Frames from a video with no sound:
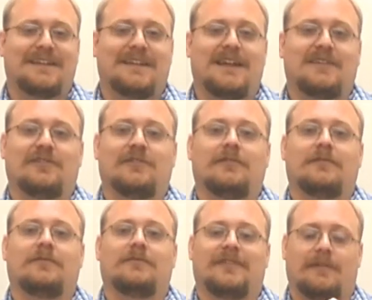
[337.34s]
and you're going to
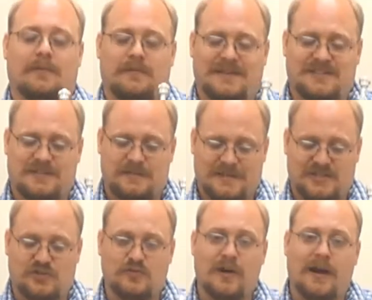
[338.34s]
tell them
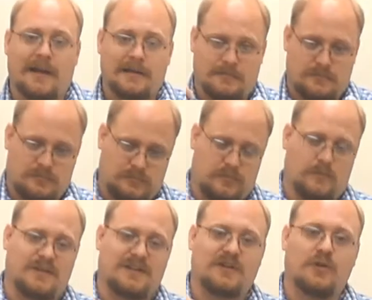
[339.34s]
that's too high,
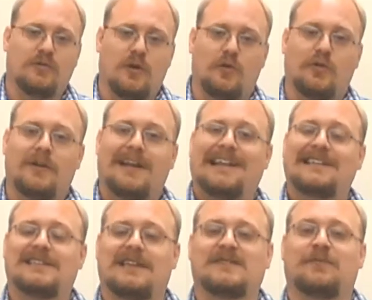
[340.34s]
you need to go lower, and I
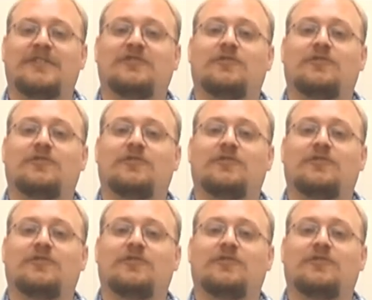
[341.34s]
explain to